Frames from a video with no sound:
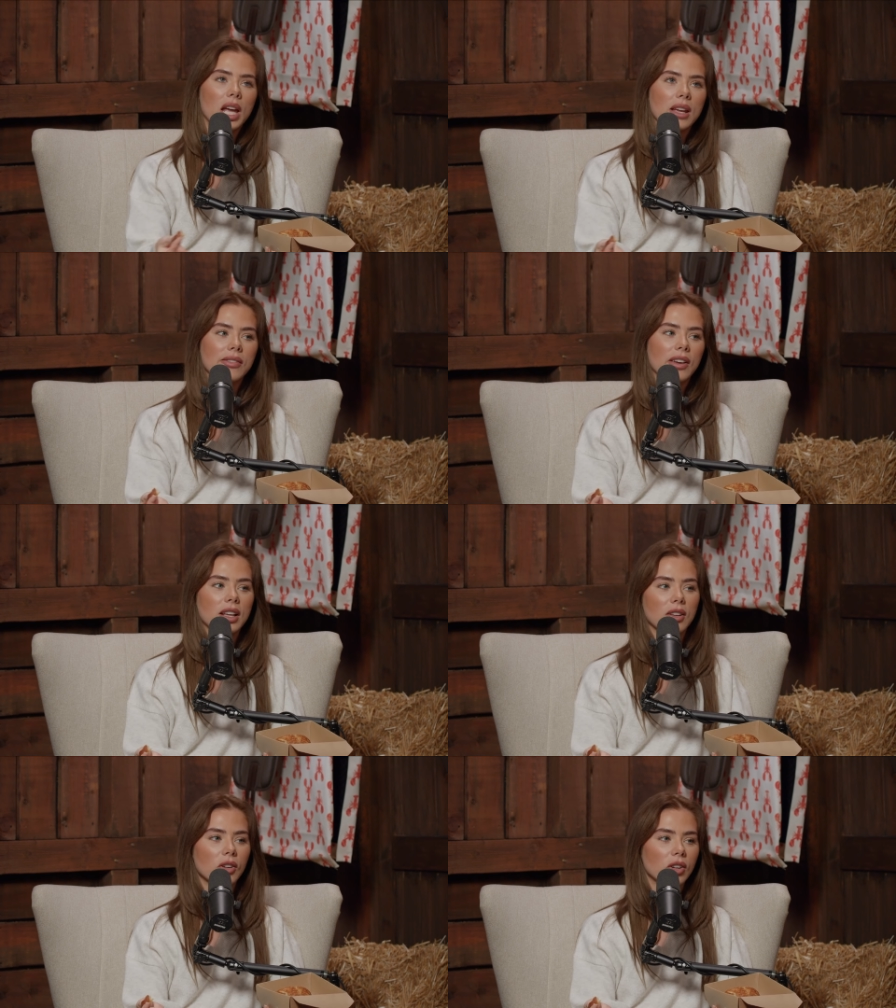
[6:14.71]

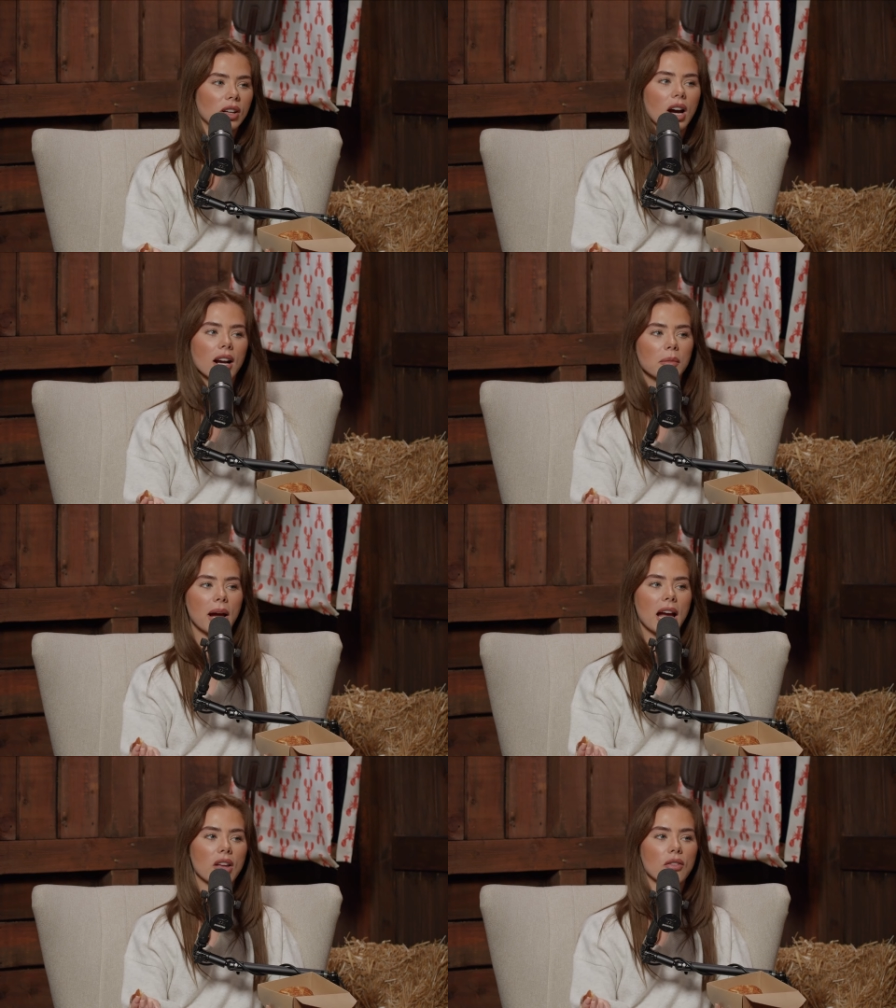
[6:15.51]
Ethan, your cuck
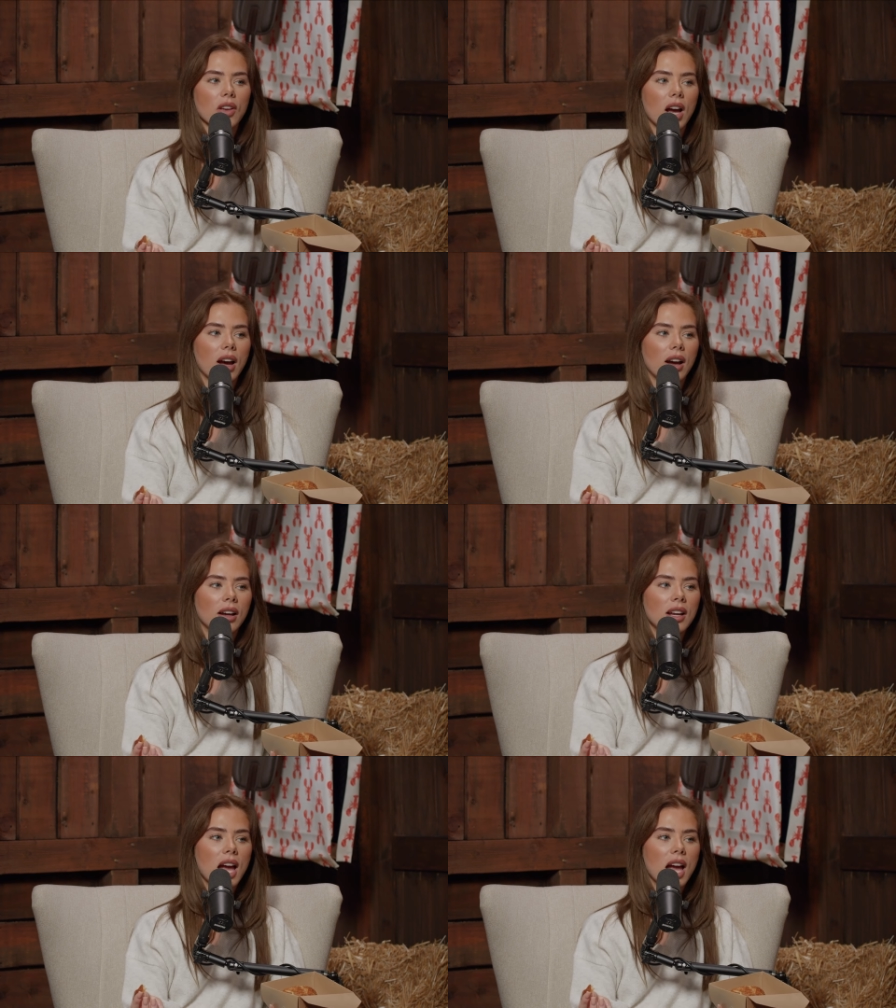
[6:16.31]
behaviour.